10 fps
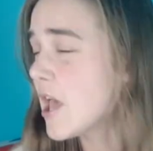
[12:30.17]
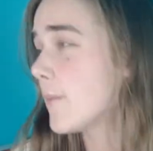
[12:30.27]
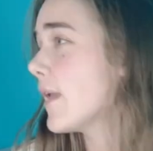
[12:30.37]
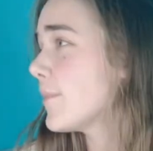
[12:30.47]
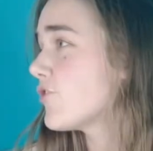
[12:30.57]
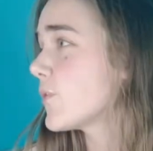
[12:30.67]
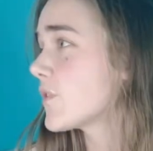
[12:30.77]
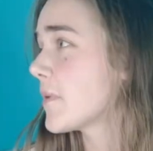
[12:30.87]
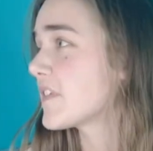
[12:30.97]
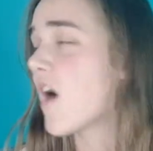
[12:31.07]
Maybe she was
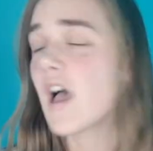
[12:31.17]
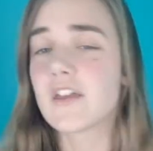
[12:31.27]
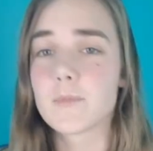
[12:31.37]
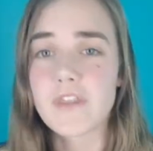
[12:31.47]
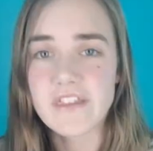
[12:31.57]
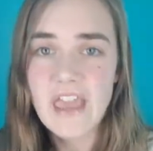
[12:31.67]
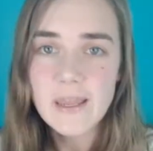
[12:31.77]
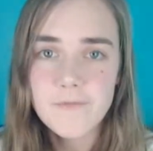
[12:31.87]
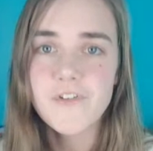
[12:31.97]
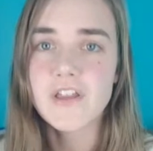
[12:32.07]
a bit tired, but the
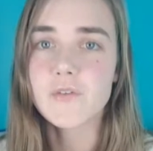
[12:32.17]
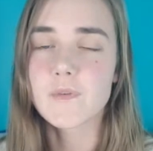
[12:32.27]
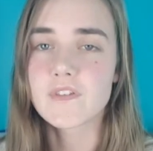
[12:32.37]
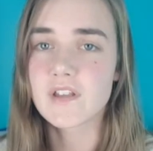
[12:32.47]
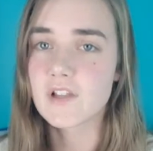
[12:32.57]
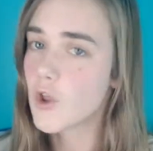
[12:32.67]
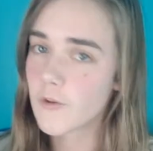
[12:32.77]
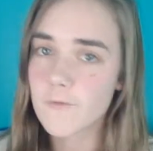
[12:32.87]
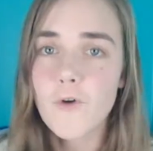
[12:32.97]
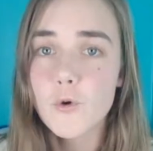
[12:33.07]
game face was still on, the
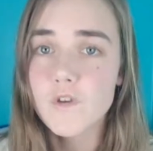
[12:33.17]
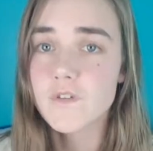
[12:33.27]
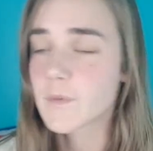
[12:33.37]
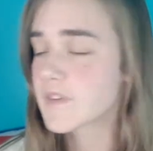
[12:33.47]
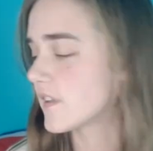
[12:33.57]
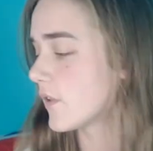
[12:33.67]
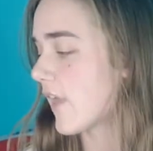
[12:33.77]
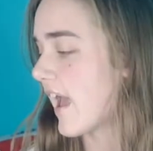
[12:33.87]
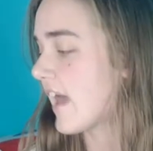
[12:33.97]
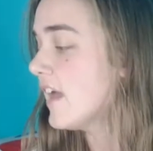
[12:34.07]
focus was still there,